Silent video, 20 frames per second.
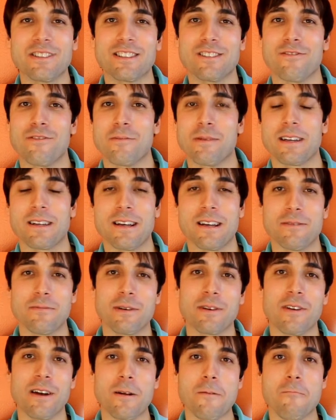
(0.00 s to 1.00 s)
do this for me. It'd
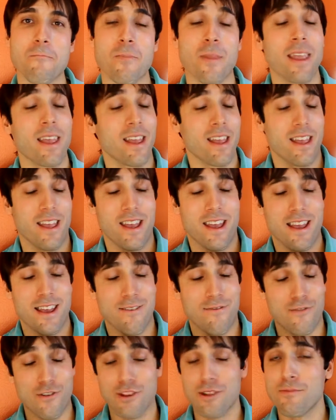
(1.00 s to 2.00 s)
be great.
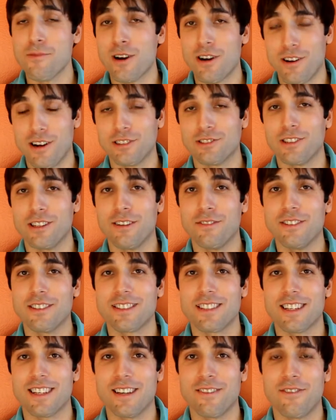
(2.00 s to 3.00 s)
Furthermore, I'd also love to
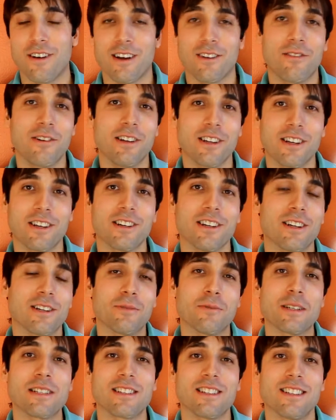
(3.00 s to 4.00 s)
see, if I really could on
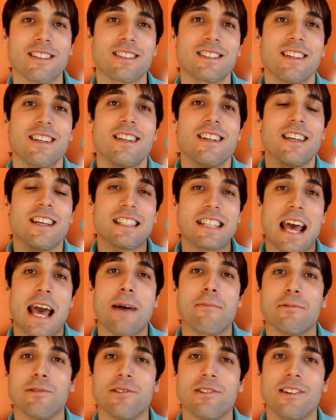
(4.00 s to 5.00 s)
a wish list, is
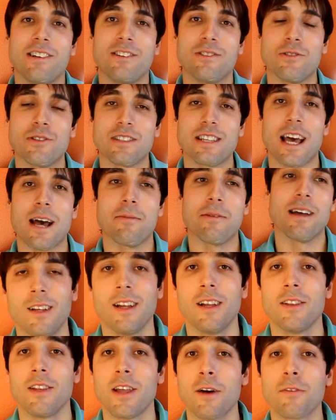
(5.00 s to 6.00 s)
Apple do a tablet.
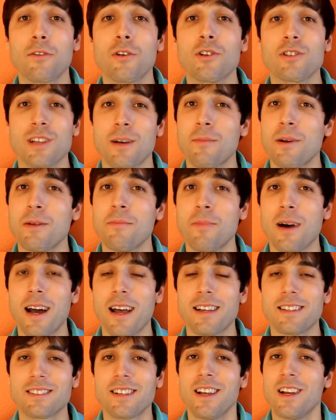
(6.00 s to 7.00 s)
Now, of course, I'm
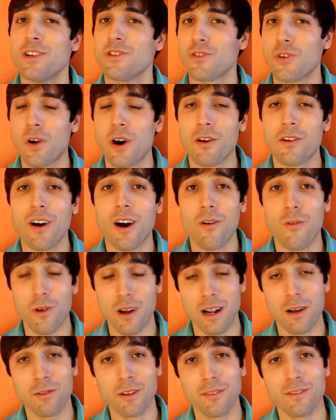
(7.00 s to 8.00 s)
unbiased, so
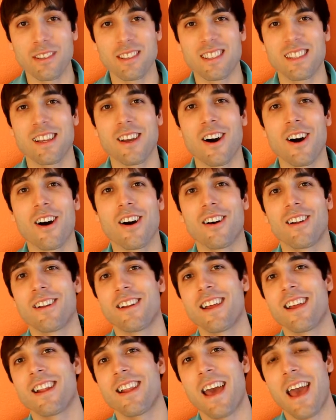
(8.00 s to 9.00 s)
what I would love to see on
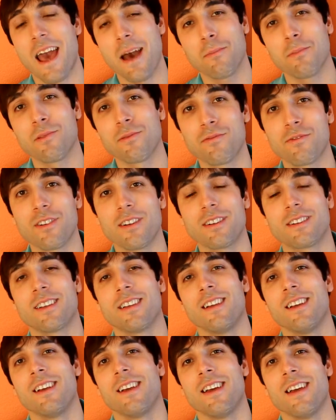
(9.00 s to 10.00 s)
an Apple front,
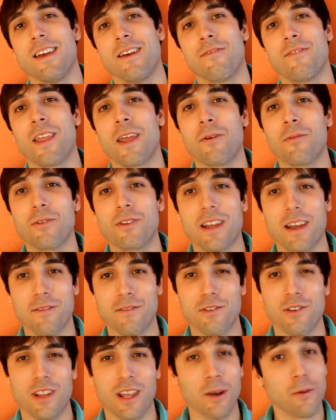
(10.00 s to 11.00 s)
if they were to
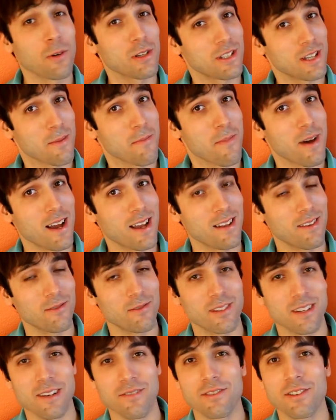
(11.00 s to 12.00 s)
ever do that, which they might,
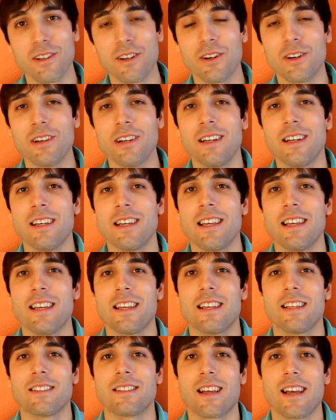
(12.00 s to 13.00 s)
we never know,
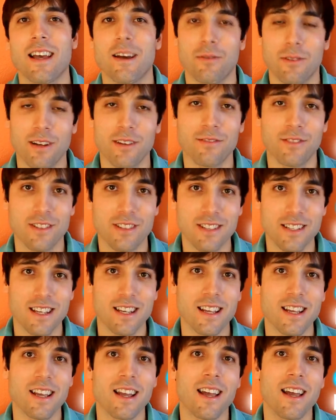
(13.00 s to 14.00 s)
is I'd love to
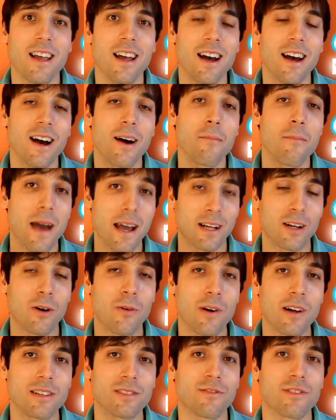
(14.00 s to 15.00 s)
see Mac
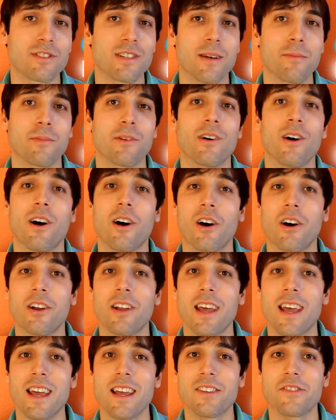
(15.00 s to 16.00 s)
OS, for example, on
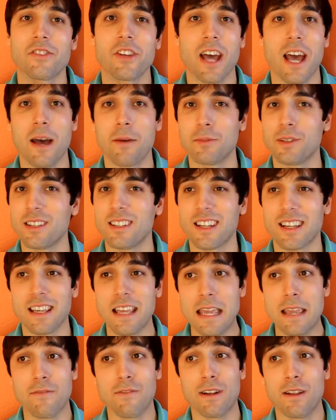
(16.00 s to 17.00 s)
a tablet. Like,
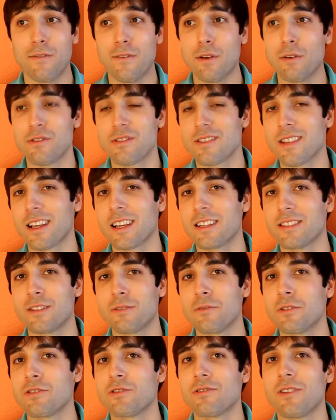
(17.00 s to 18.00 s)
even if it was thick as the
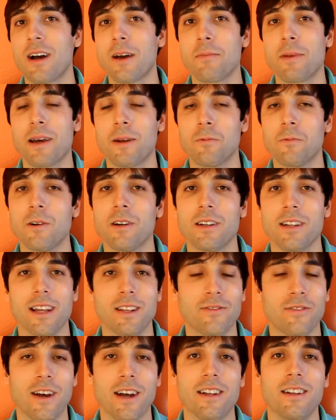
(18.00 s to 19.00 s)
original iPad 1,
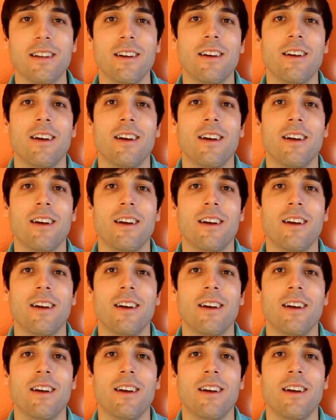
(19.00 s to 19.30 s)
that's fine.